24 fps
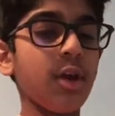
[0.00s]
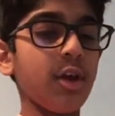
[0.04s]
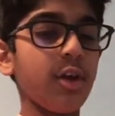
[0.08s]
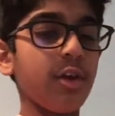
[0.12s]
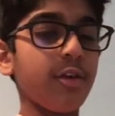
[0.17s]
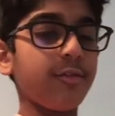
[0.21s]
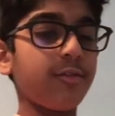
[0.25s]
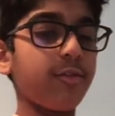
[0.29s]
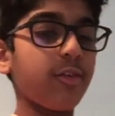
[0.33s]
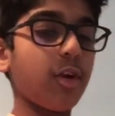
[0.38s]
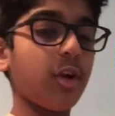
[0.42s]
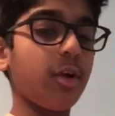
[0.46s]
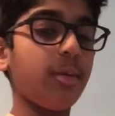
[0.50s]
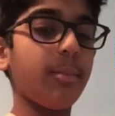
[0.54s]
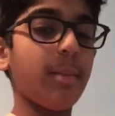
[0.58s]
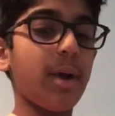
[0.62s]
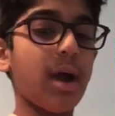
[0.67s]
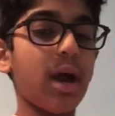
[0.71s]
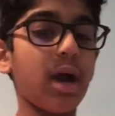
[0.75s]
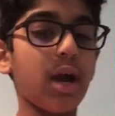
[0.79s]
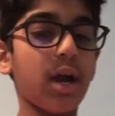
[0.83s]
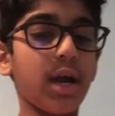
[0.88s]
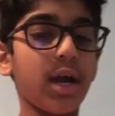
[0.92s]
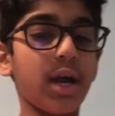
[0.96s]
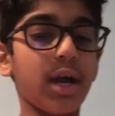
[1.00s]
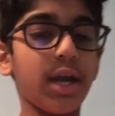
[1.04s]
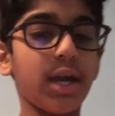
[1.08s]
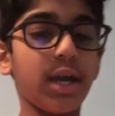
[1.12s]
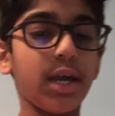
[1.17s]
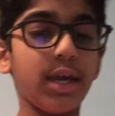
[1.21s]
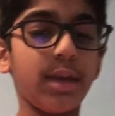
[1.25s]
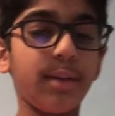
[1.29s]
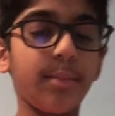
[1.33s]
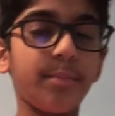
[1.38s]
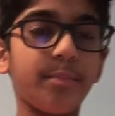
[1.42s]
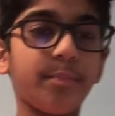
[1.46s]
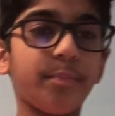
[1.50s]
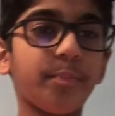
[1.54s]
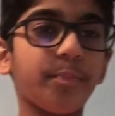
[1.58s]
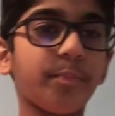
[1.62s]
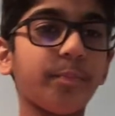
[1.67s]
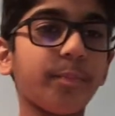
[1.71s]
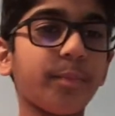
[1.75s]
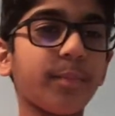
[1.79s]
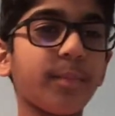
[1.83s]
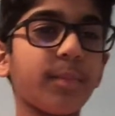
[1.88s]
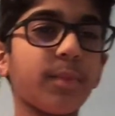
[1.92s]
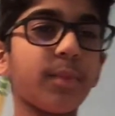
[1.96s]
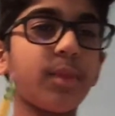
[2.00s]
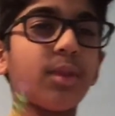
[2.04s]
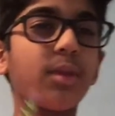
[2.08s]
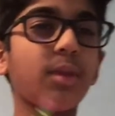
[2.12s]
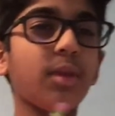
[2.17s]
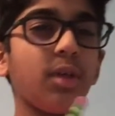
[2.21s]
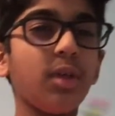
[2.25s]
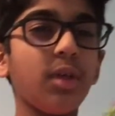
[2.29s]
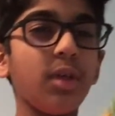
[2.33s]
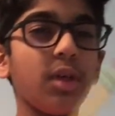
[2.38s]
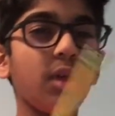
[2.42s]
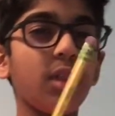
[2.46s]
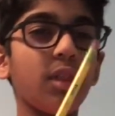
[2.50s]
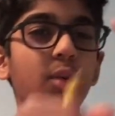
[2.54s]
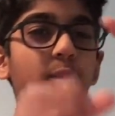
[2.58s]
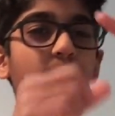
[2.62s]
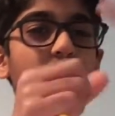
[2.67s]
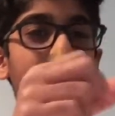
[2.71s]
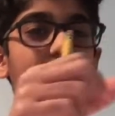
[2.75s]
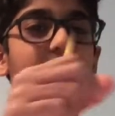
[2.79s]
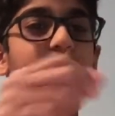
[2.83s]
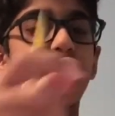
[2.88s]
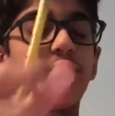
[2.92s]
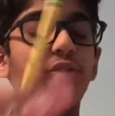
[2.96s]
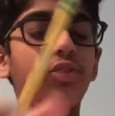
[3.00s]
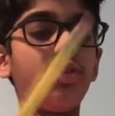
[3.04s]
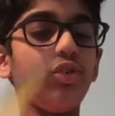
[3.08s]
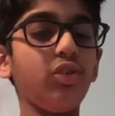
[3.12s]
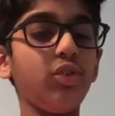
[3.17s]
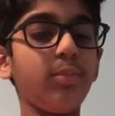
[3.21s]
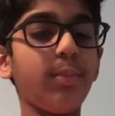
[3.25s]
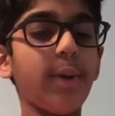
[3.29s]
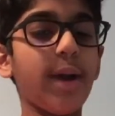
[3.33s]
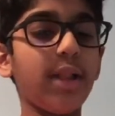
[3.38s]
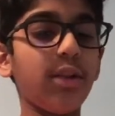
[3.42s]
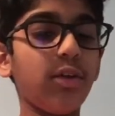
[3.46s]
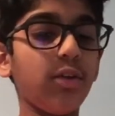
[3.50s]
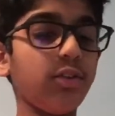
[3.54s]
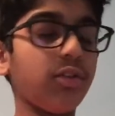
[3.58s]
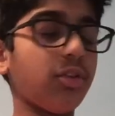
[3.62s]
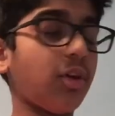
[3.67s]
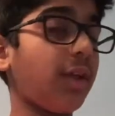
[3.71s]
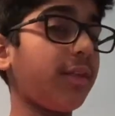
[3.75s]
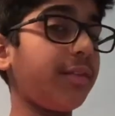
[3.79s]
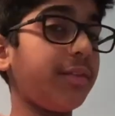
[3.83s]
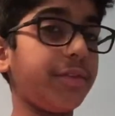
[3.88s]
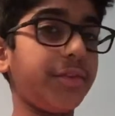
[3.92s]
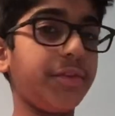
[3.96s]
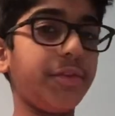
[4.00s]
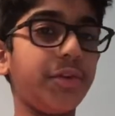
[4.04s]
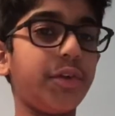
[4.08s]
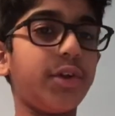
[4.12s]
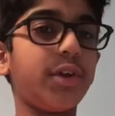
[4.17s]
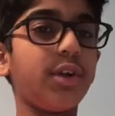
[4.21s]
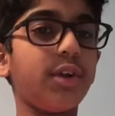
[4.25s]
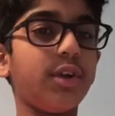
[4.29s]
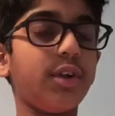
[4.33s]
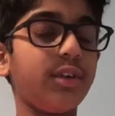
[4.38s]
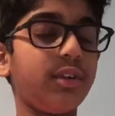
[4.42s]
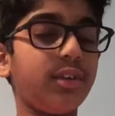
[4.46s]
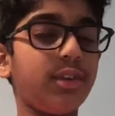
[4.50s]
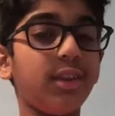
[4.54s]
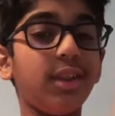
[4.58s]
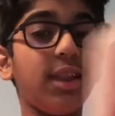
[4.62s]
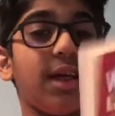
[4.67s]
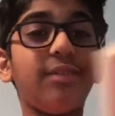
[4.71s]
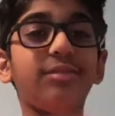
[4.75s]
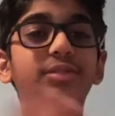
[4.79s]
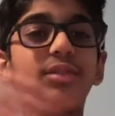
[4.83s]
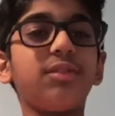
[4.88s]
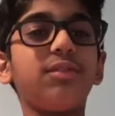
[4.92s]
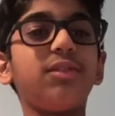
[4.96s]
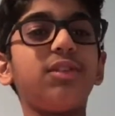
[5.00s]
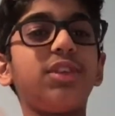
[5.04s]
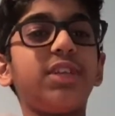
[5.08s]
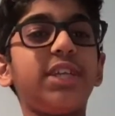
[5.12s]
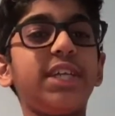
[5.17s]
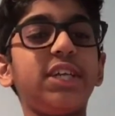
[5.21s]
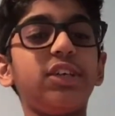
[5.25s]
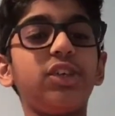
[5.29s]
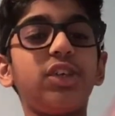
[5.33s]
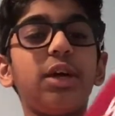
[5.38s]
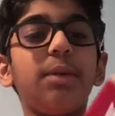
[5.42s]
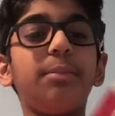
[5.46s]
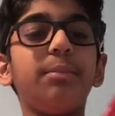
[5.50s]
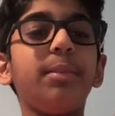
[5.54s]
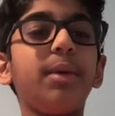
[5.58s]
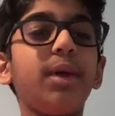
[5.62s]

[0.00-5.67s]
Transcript: for my one that has 2 pedals on your left of the snare drum,